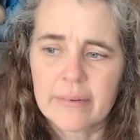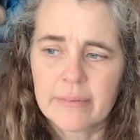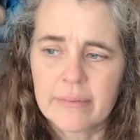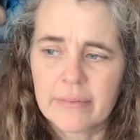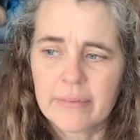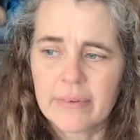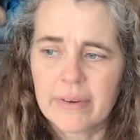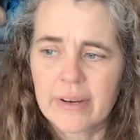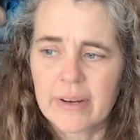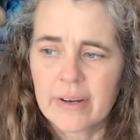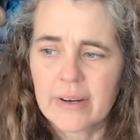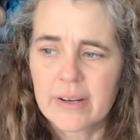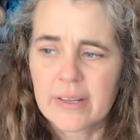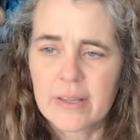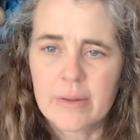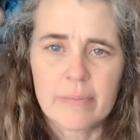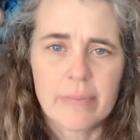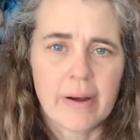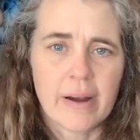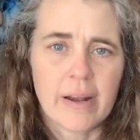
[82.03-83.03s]
We're in
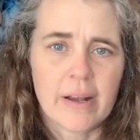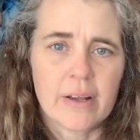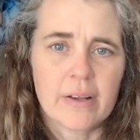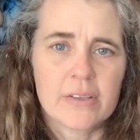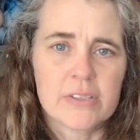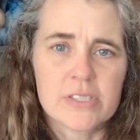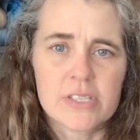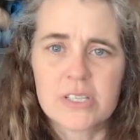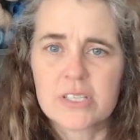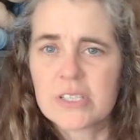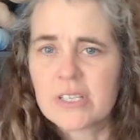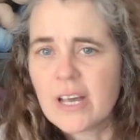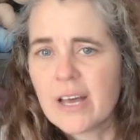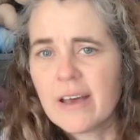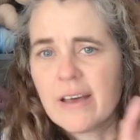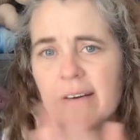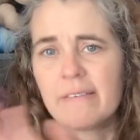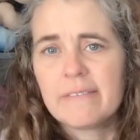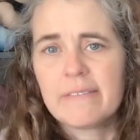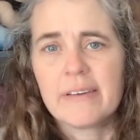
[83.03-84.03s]
the process
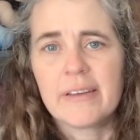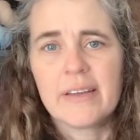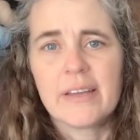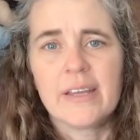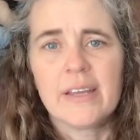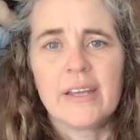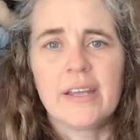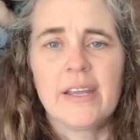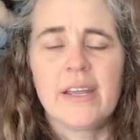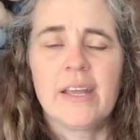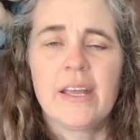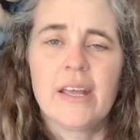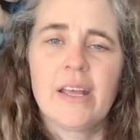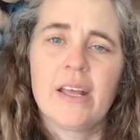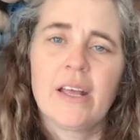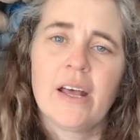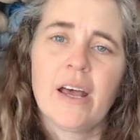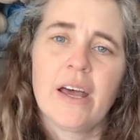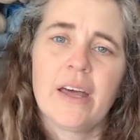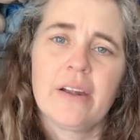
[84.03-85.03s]
of,
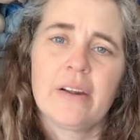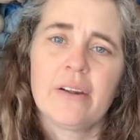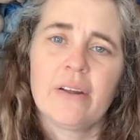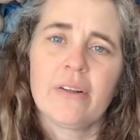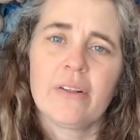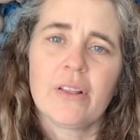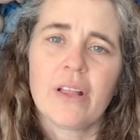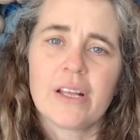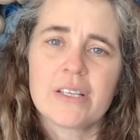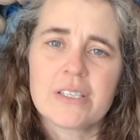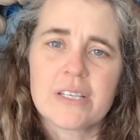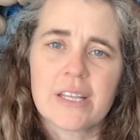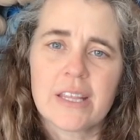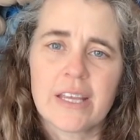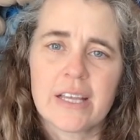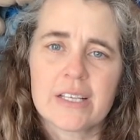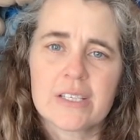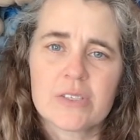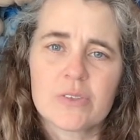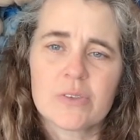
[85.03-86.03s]
I don't know, lots of
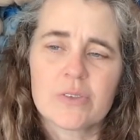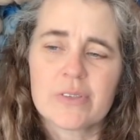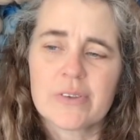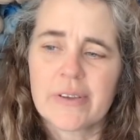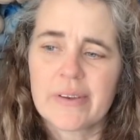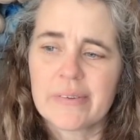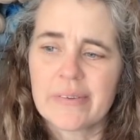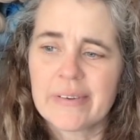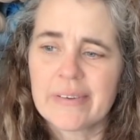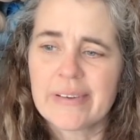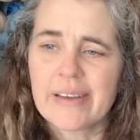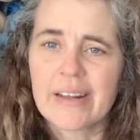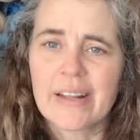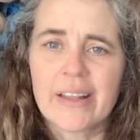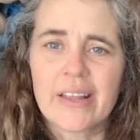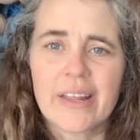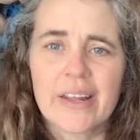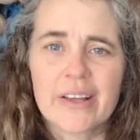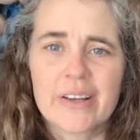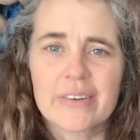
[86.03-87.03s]
things. We've got a
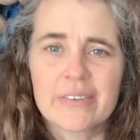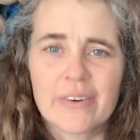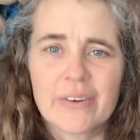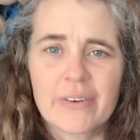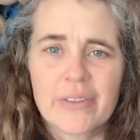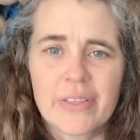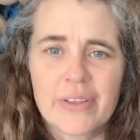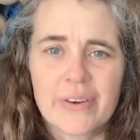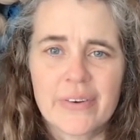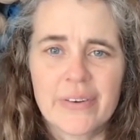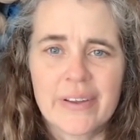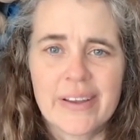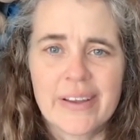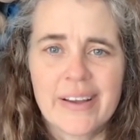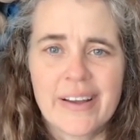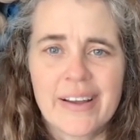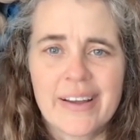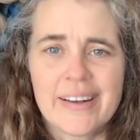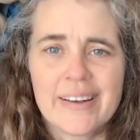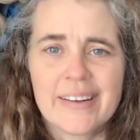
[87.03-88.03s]
lot of growth going
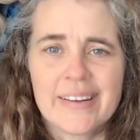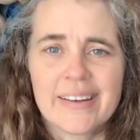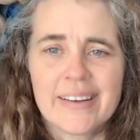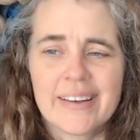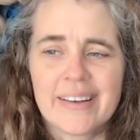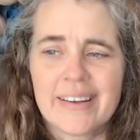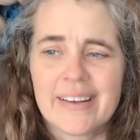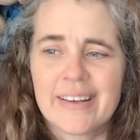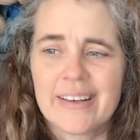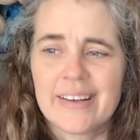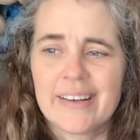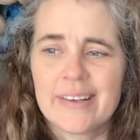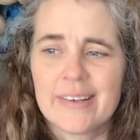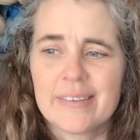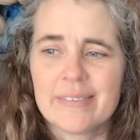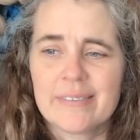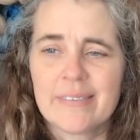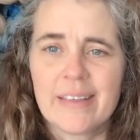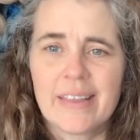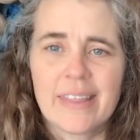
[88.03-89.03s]

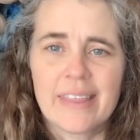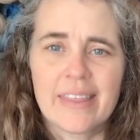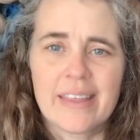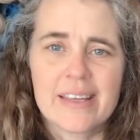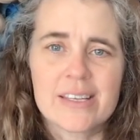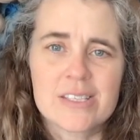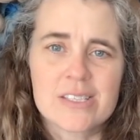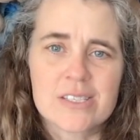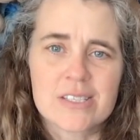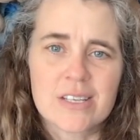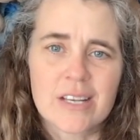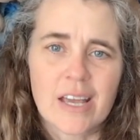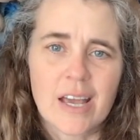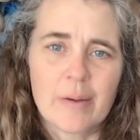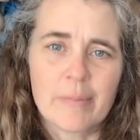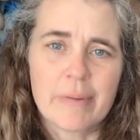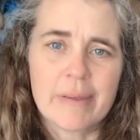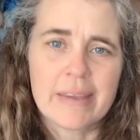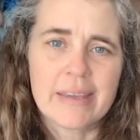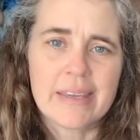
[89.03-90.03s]
on this
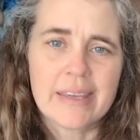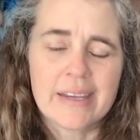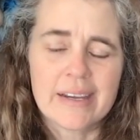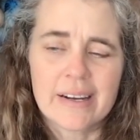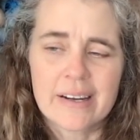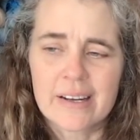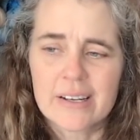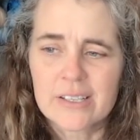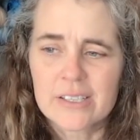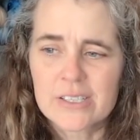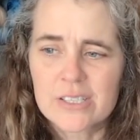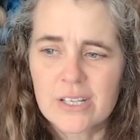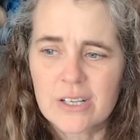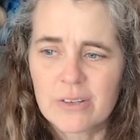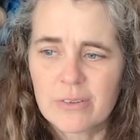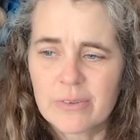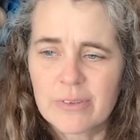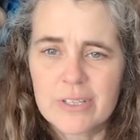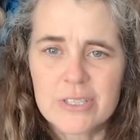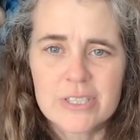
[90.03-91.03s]
coming year,
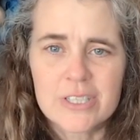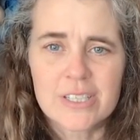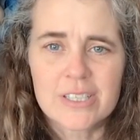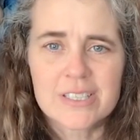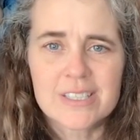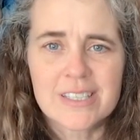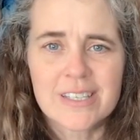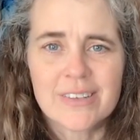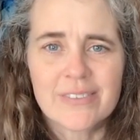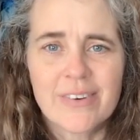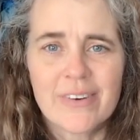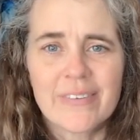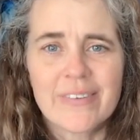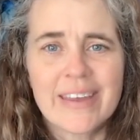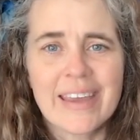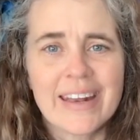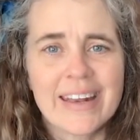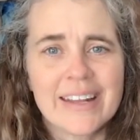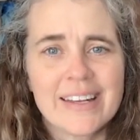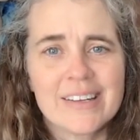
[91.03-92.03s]
so we shall see what we
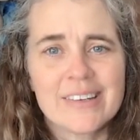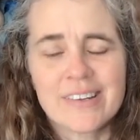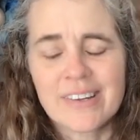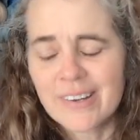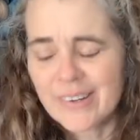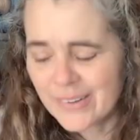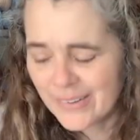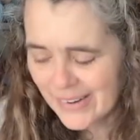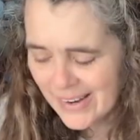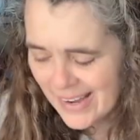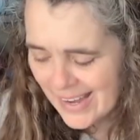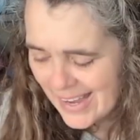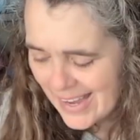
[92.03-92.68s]
get into.